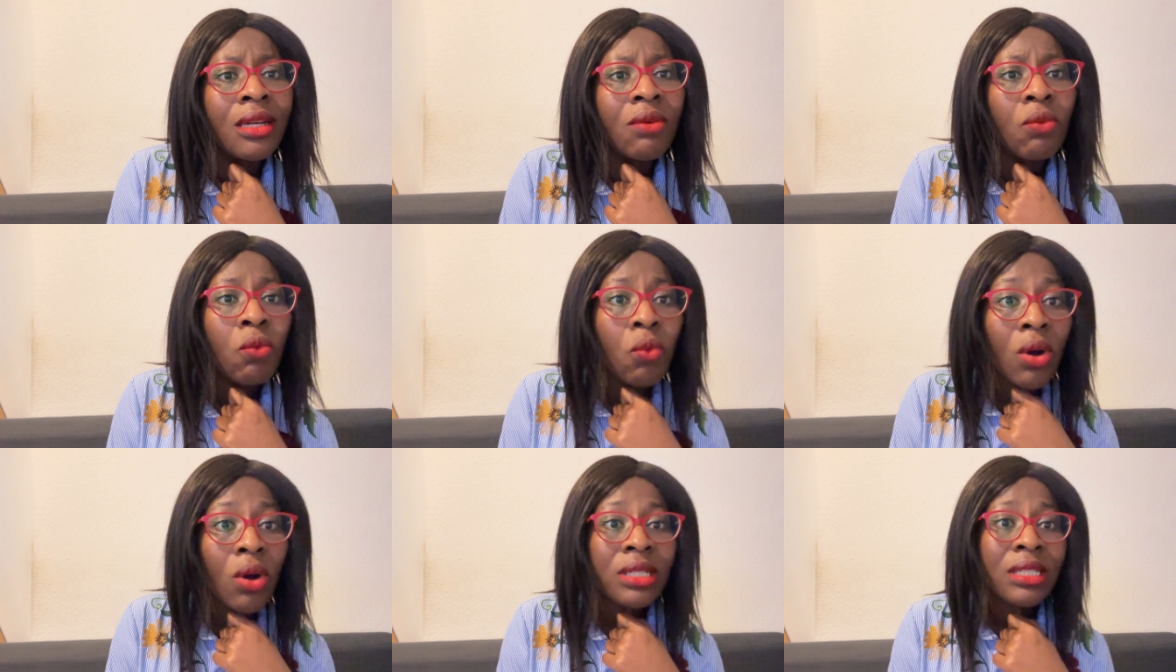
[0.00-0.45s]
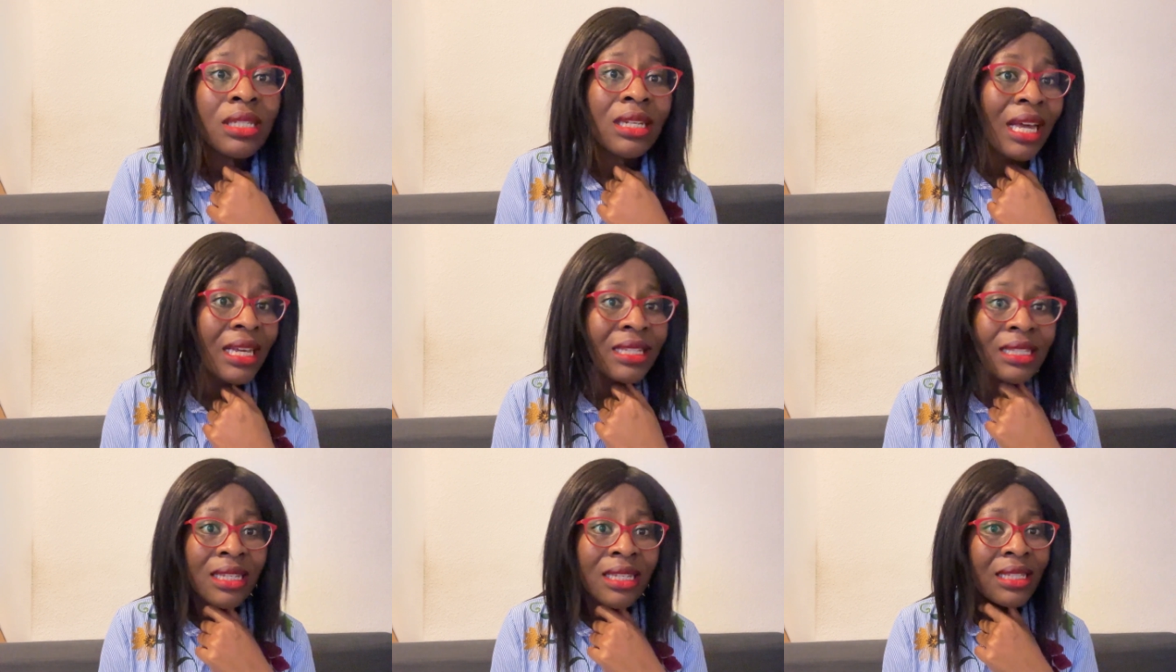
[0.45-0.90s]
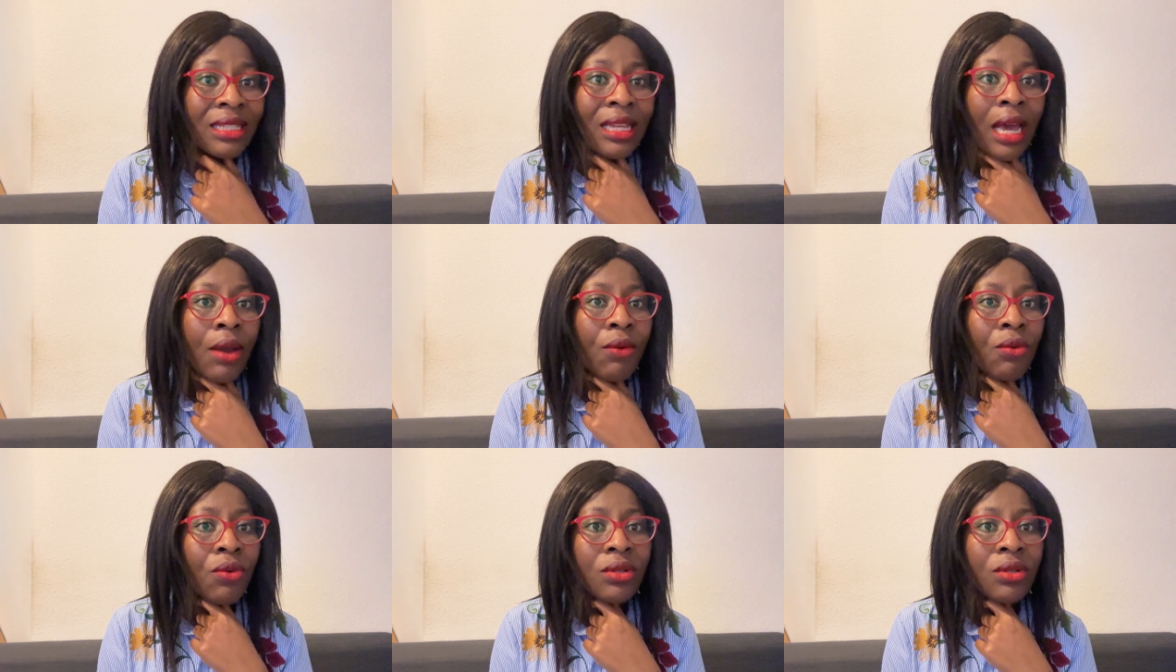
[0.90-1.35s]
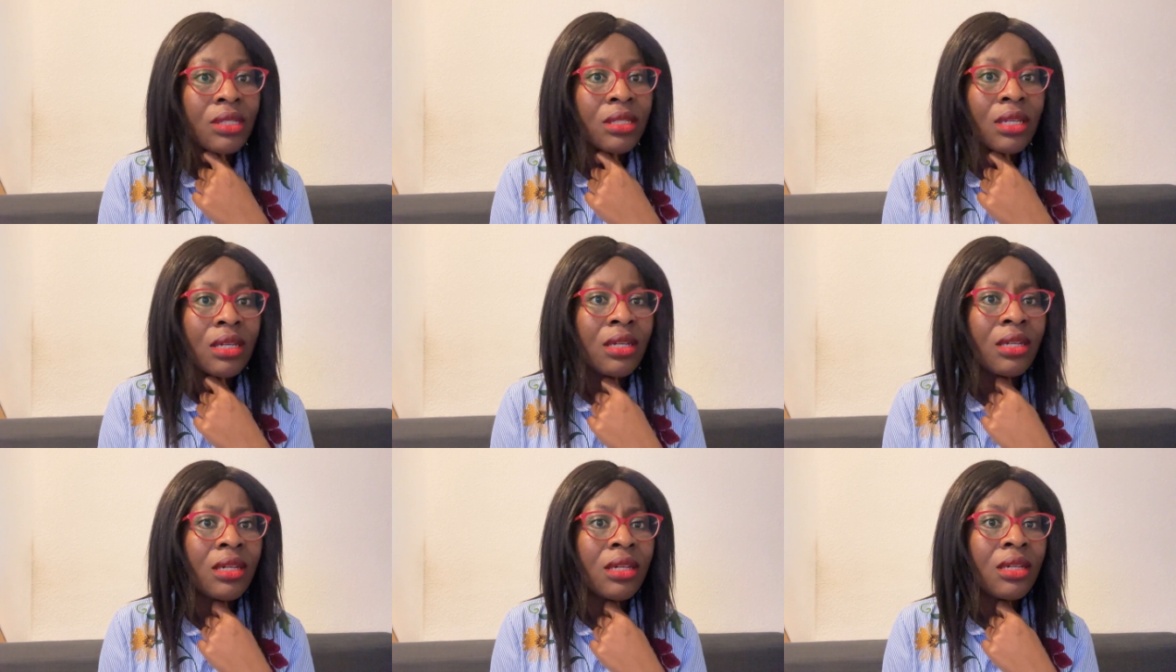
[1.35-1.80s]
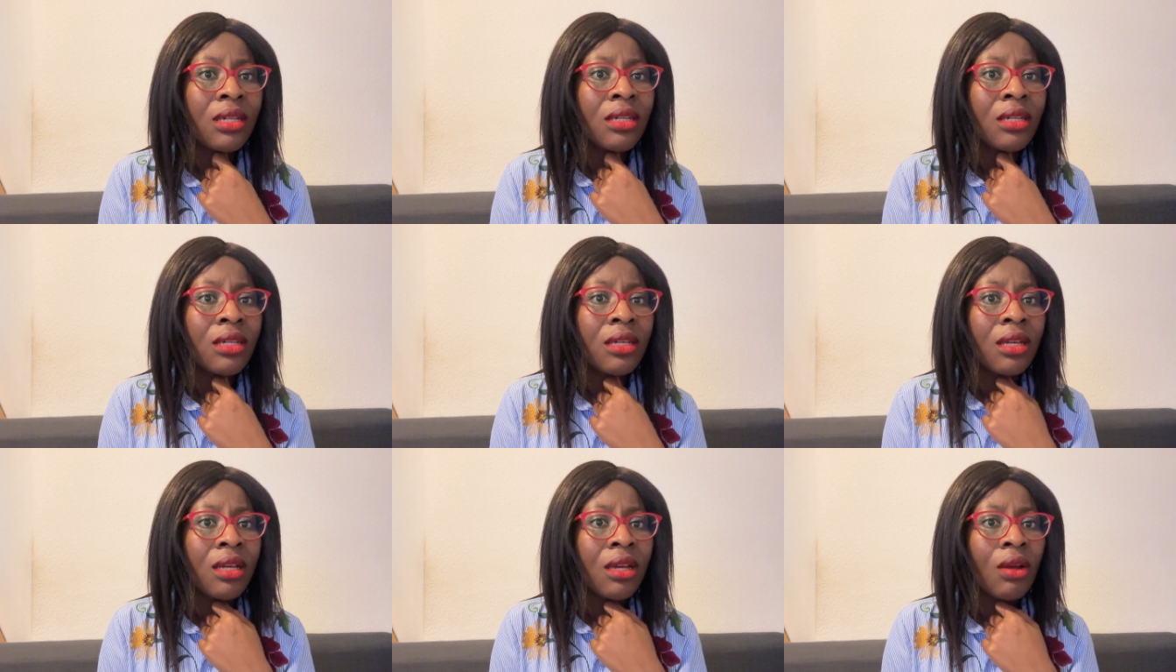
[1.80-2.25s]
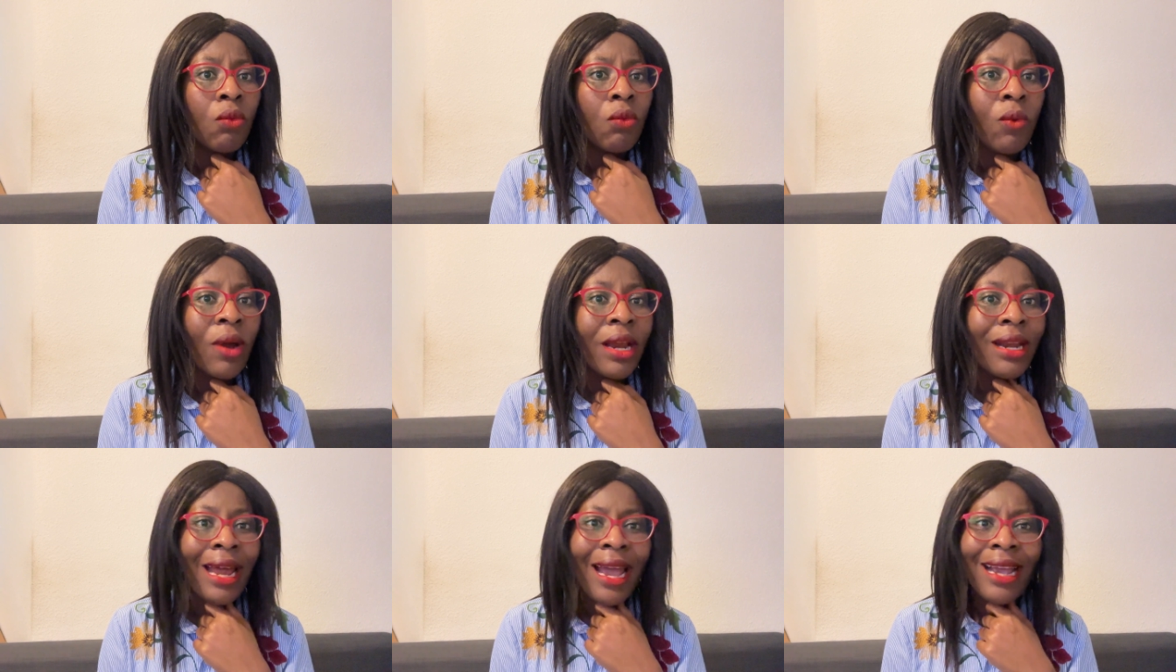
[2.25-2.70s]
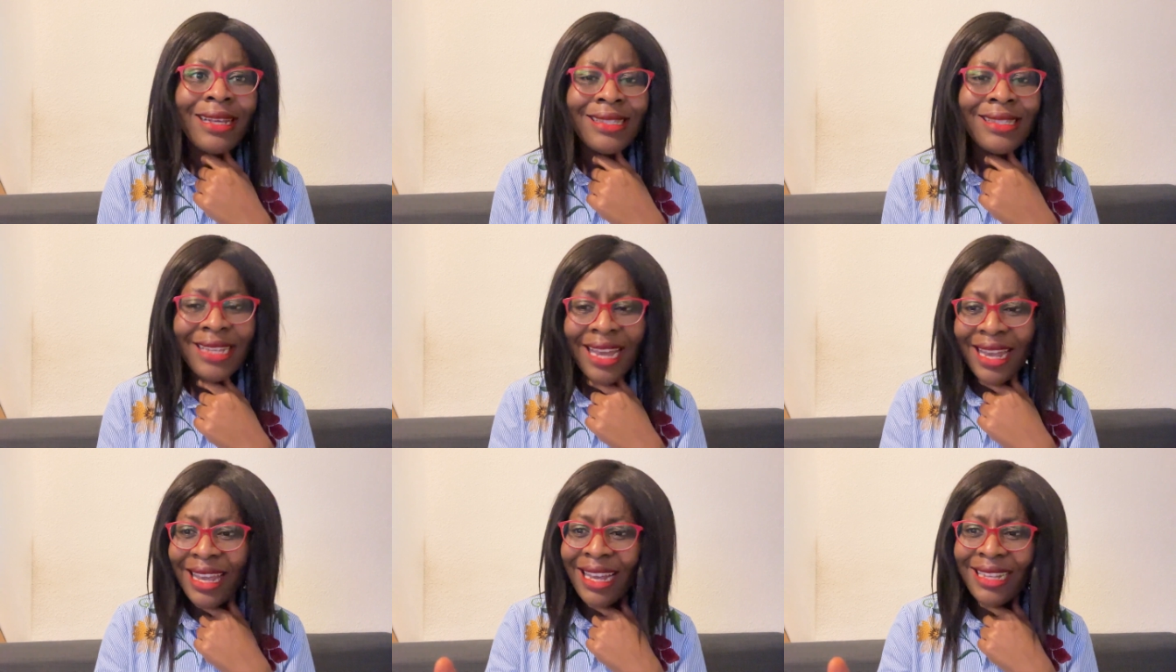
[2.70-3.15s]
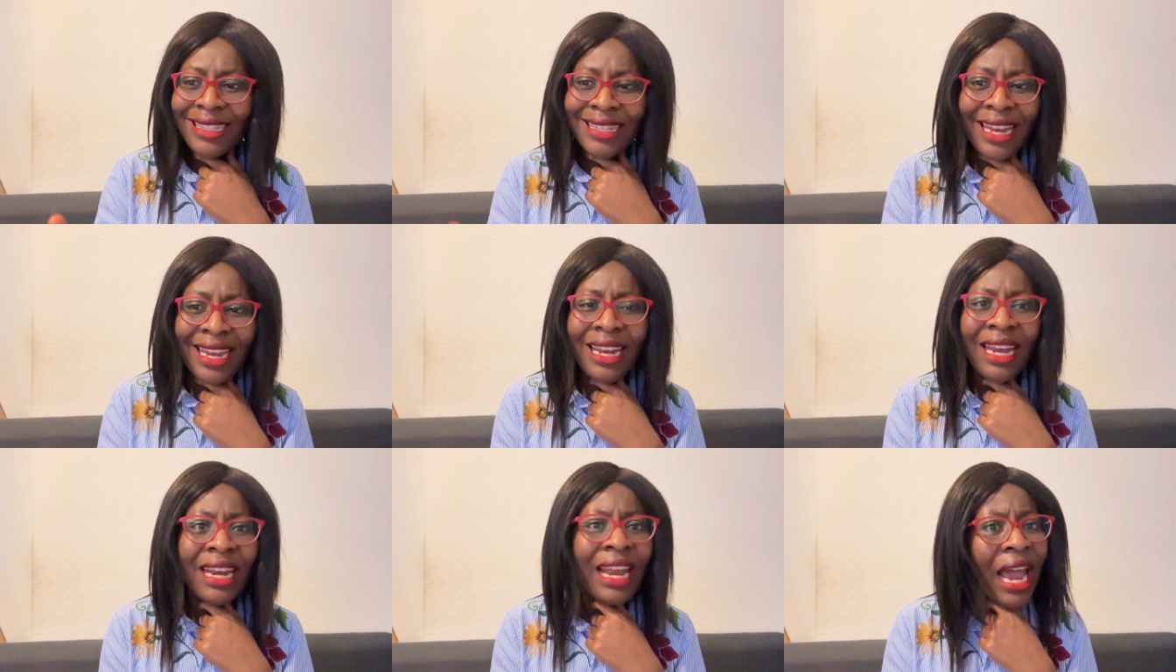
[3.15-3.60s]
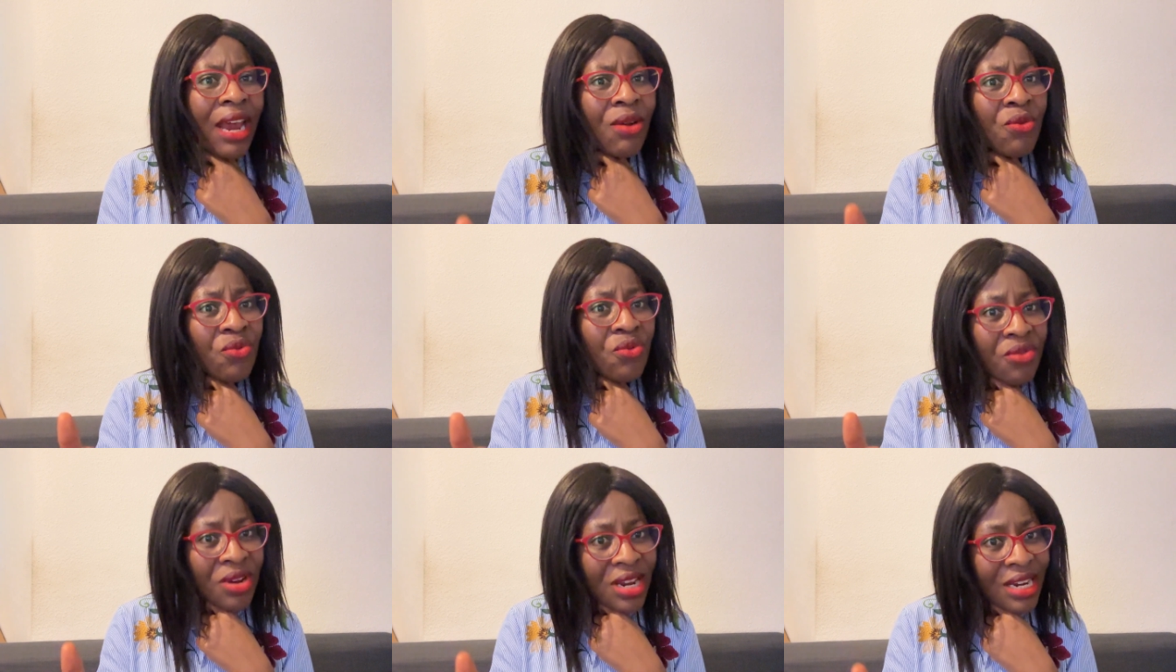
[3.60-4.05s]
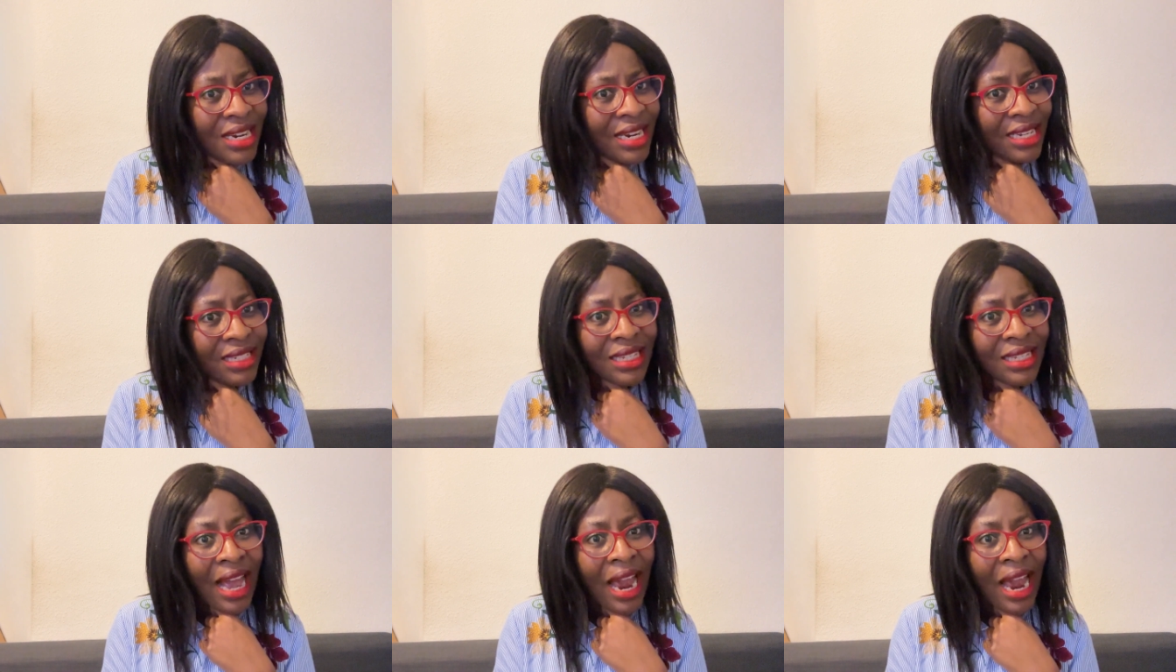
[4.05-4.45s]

What nonsense I wrote. When I take it and then I read it,